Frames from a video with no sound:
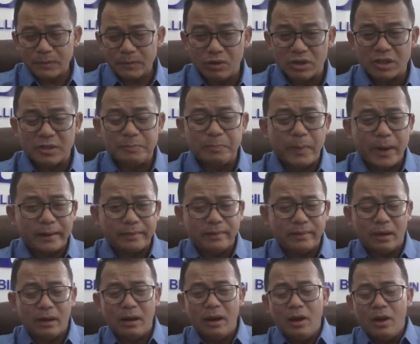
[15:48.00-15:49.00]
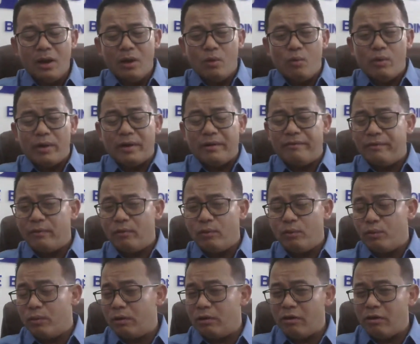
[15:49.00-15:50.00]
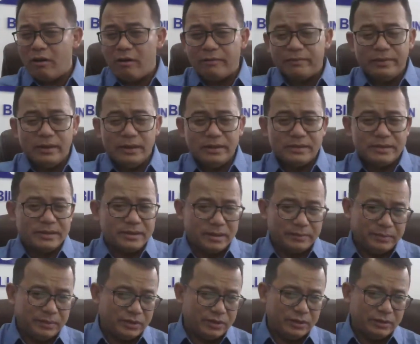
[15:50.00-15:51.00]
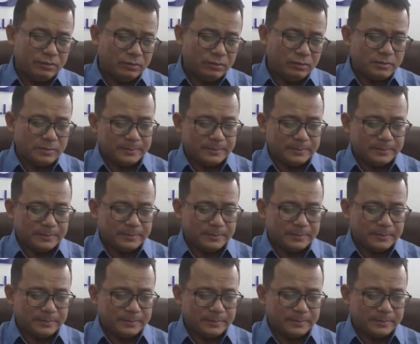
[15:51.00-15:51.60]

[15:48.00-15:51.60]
or spread the wonderful world of this TVC also.